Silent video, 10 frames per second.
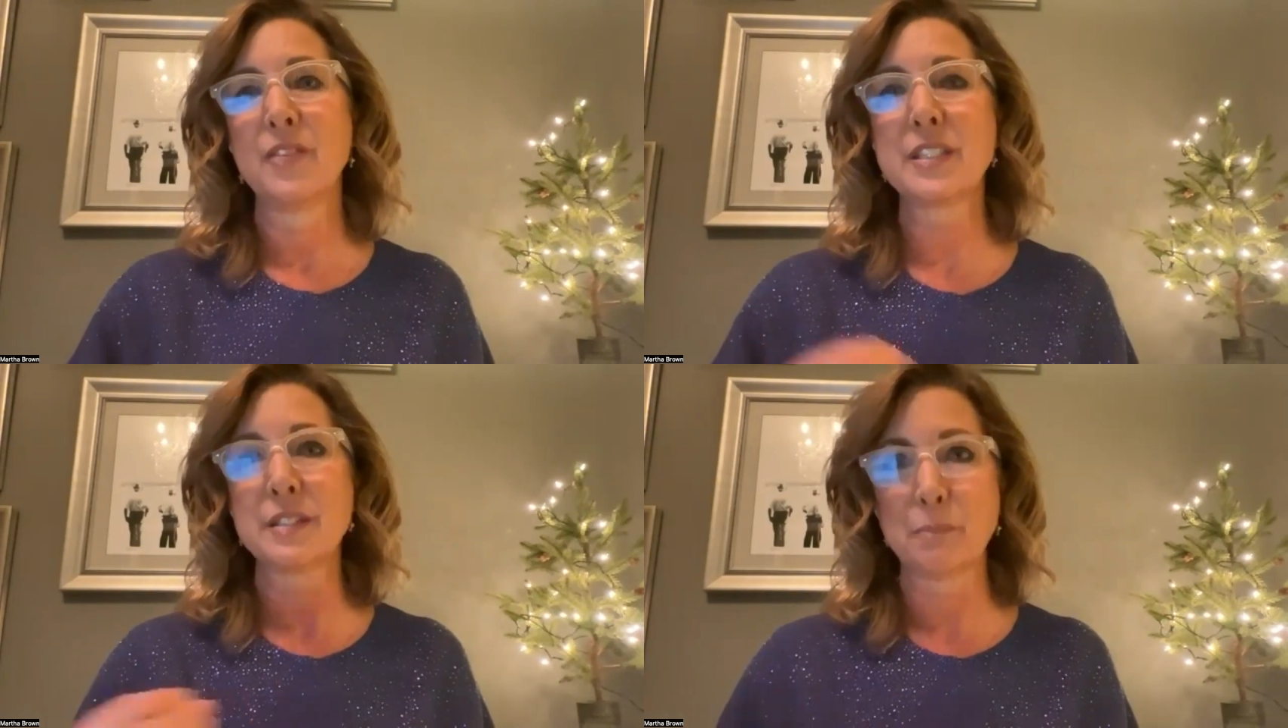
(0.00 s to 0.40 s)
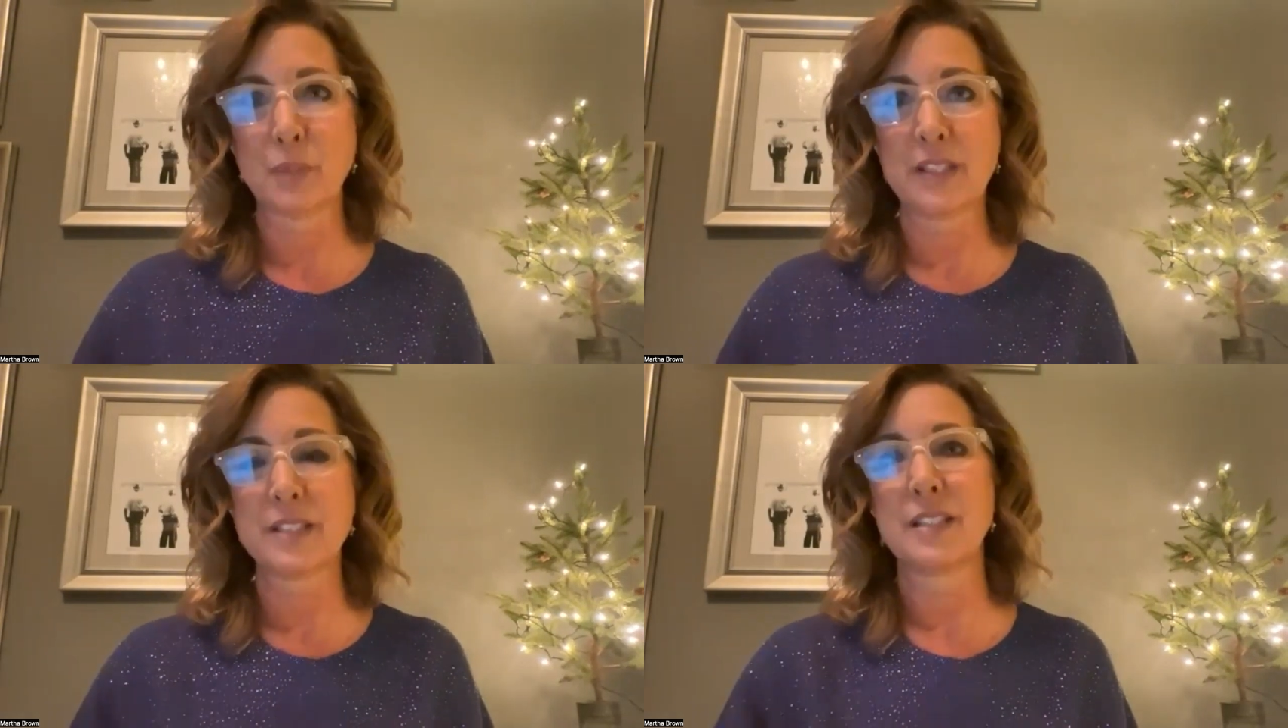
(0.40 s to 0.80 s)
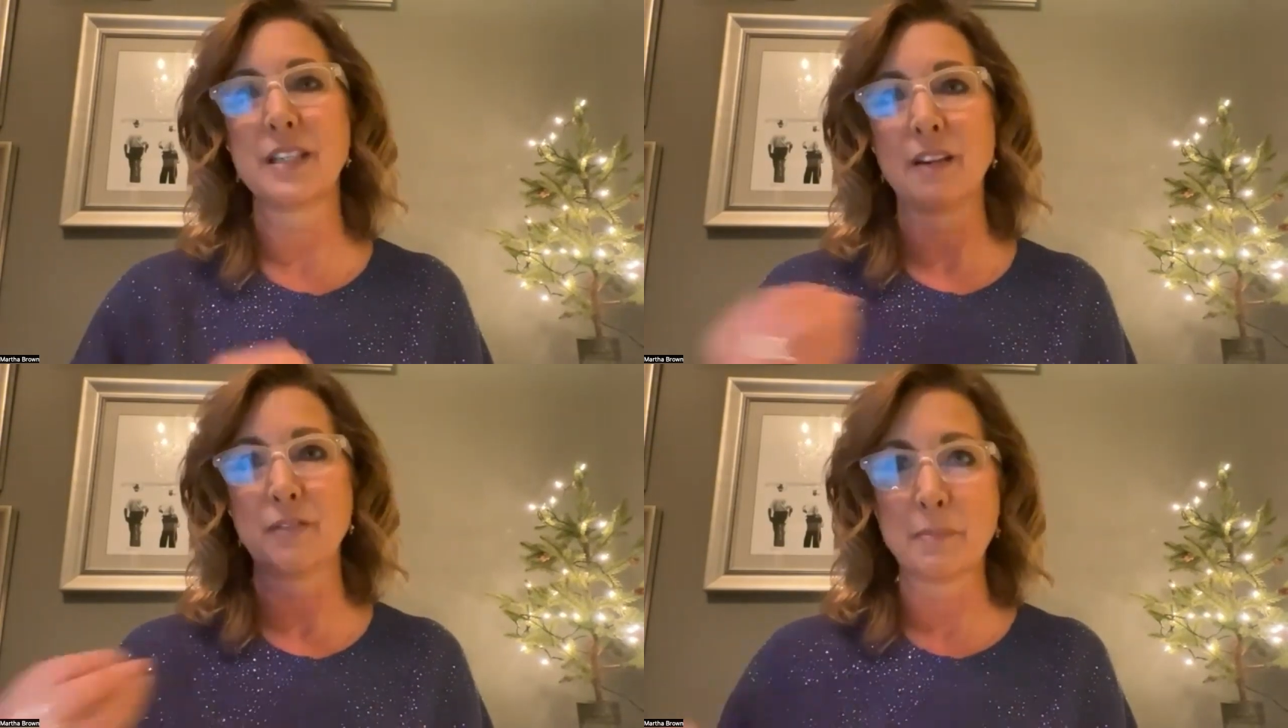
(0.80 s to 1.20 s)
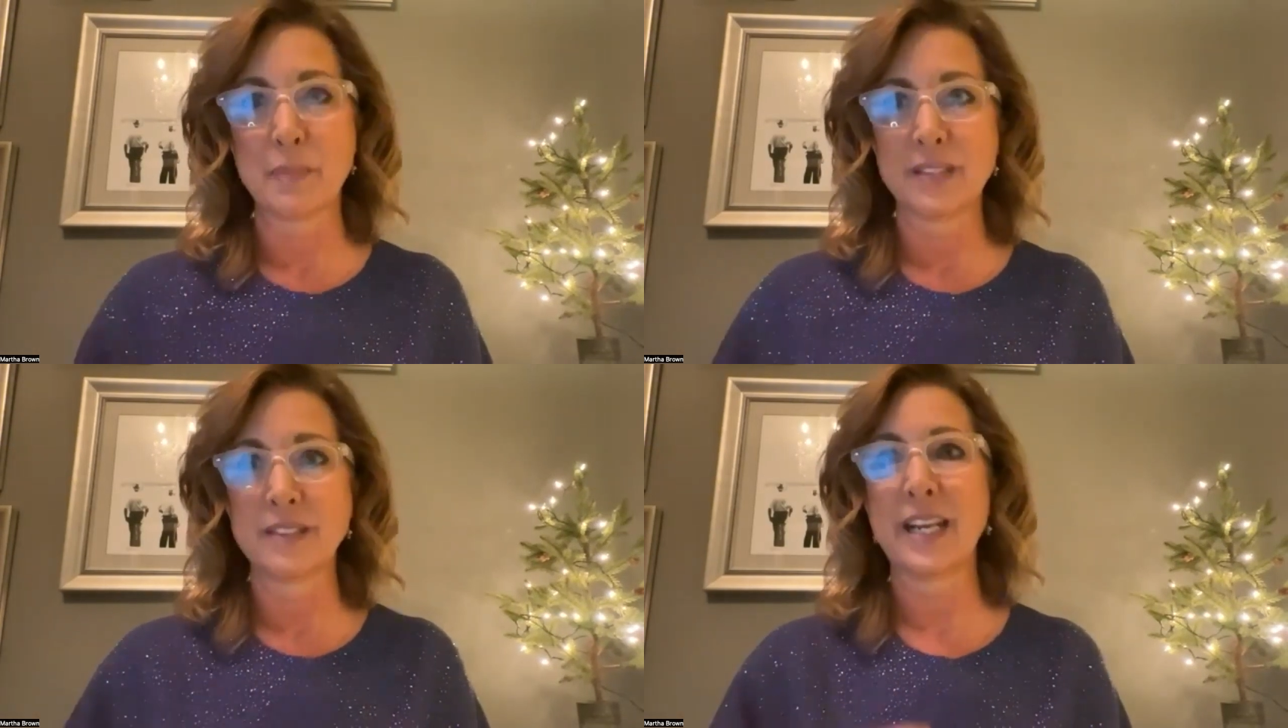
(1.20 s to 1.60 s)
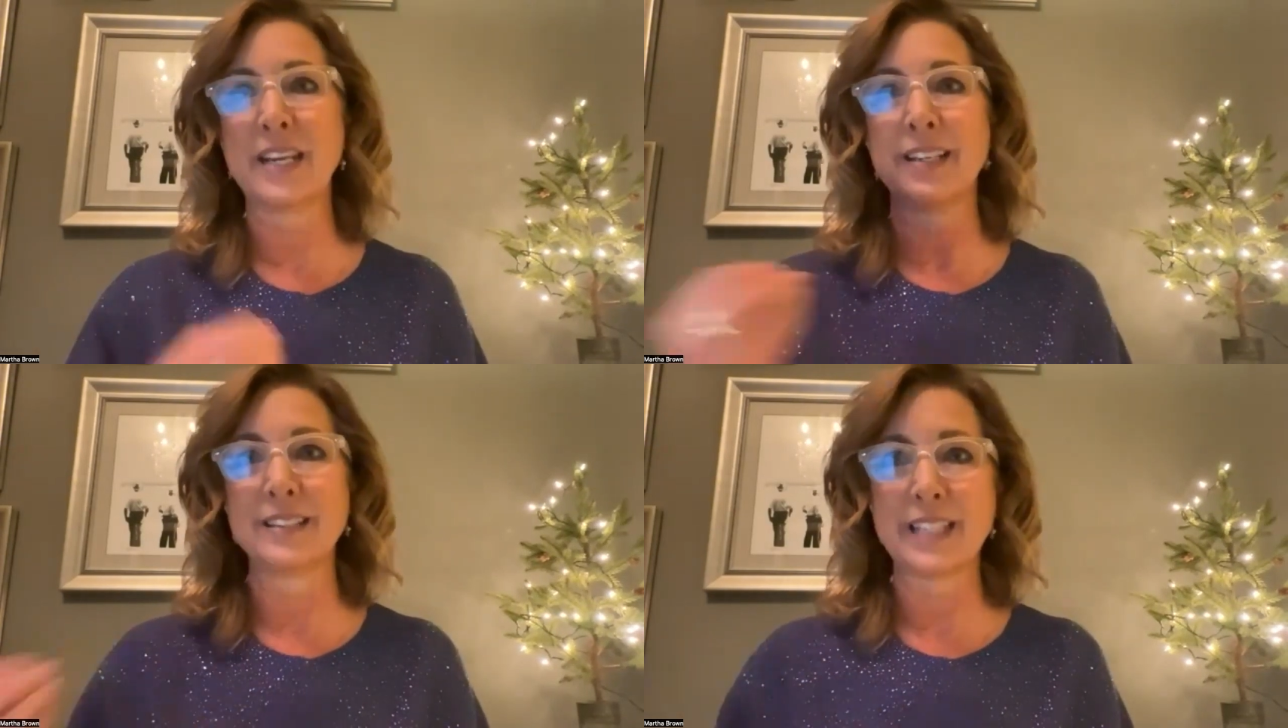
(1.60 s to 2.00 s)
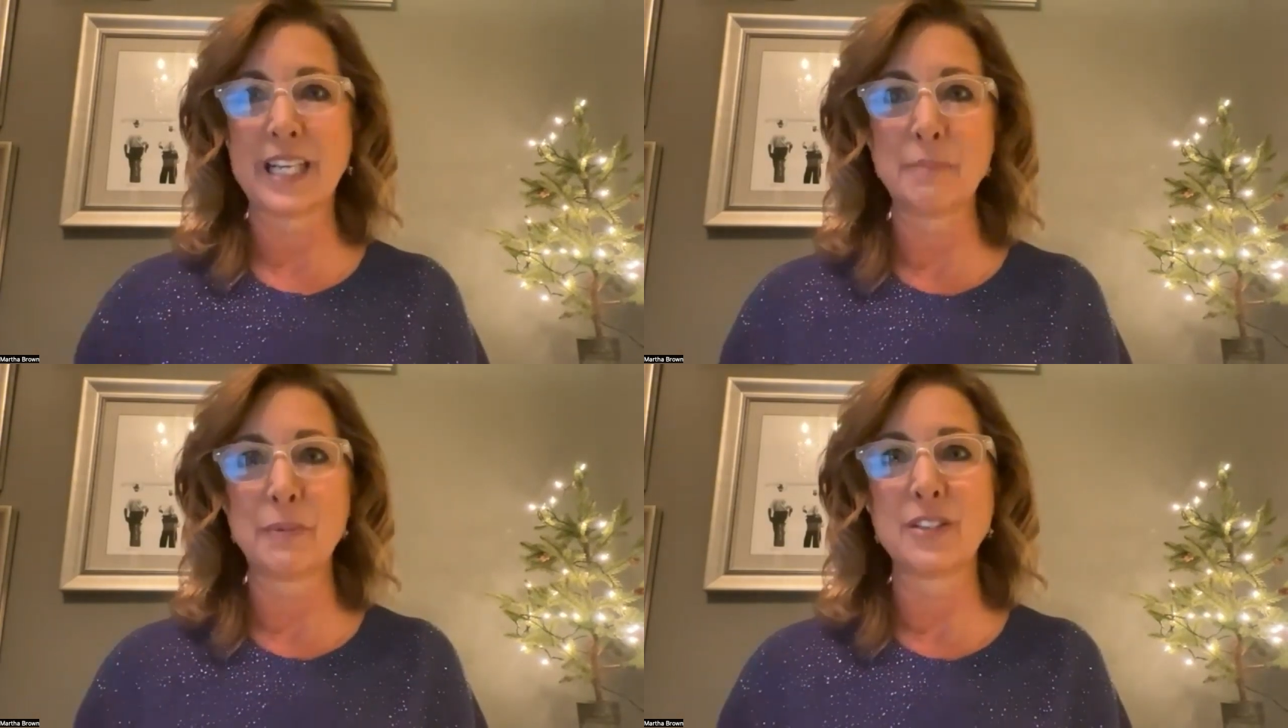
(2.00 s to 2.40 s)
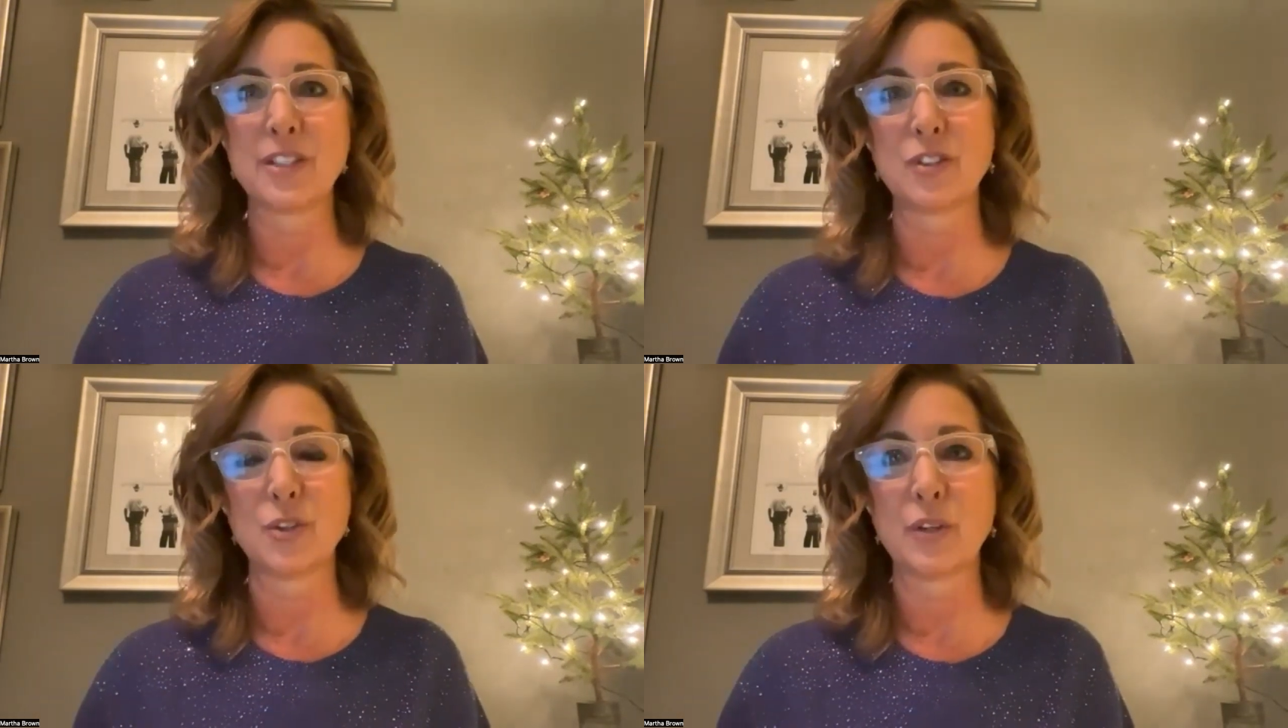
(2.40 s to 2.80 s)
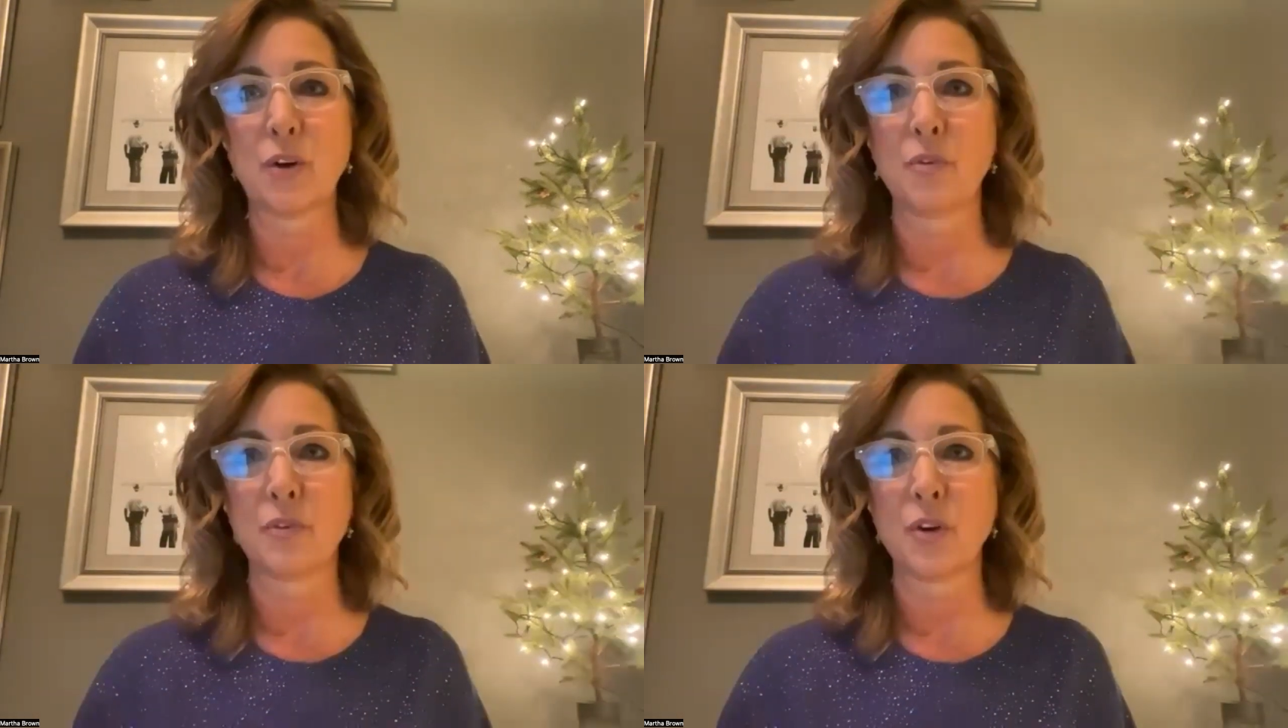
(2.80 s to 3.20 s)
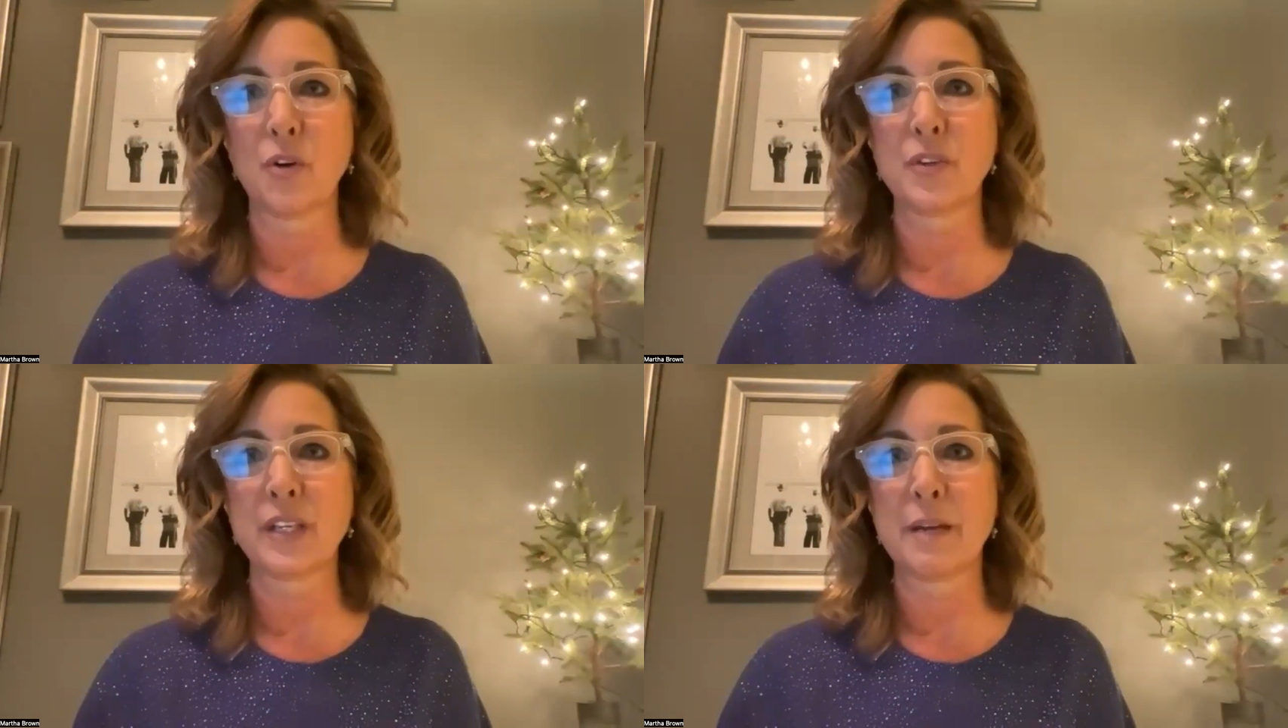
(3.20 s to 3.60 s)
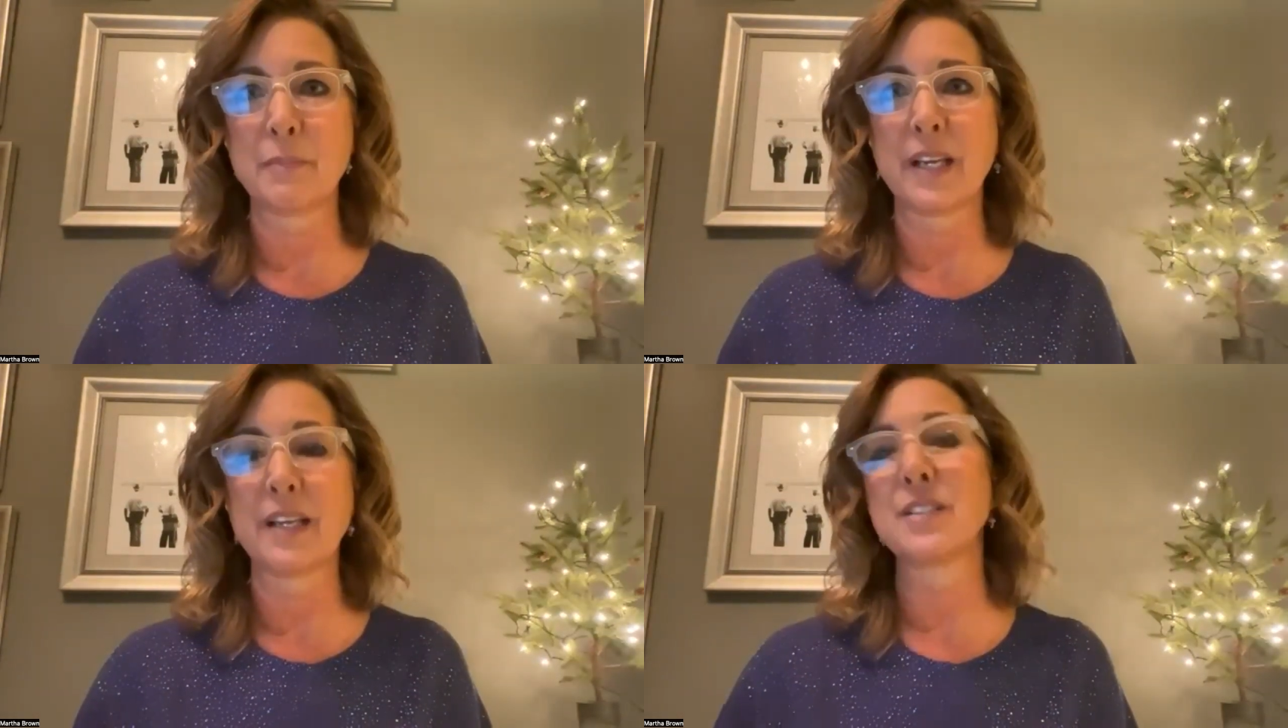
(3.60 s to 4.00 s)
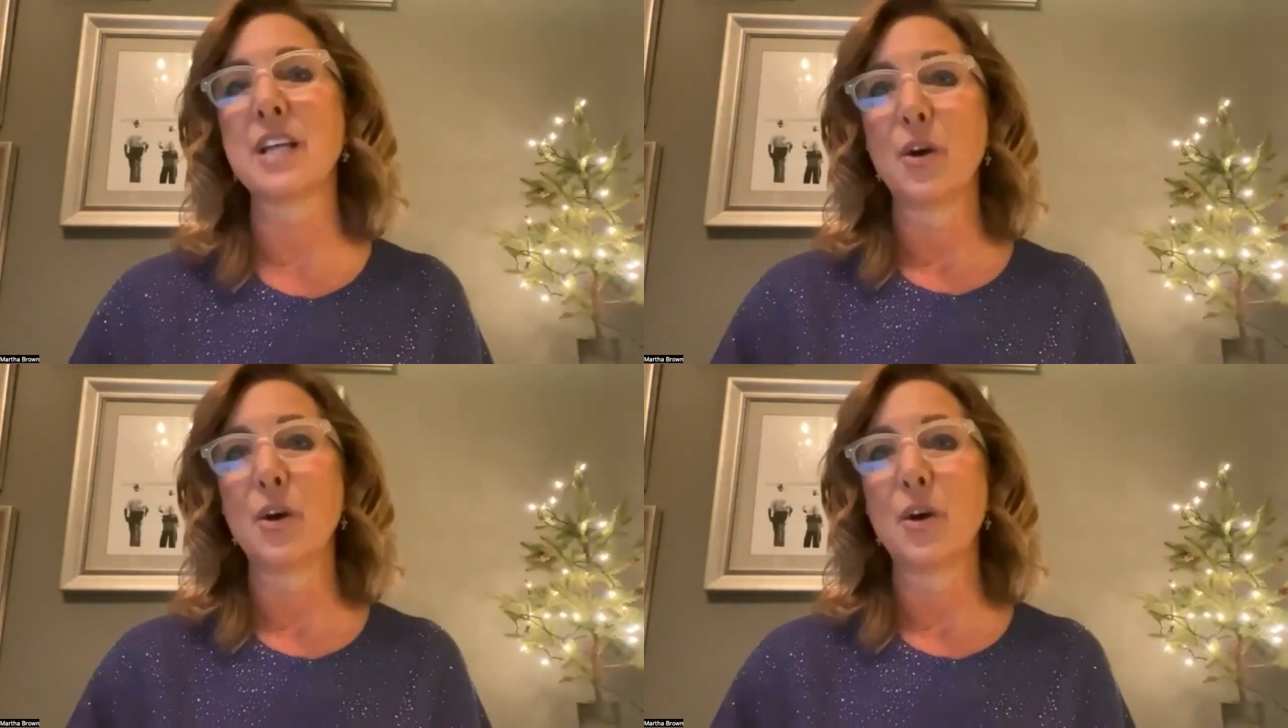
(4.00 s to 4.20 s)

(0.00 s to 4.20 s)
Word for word: the simplicity of the mundane and keeping to do it over and over again because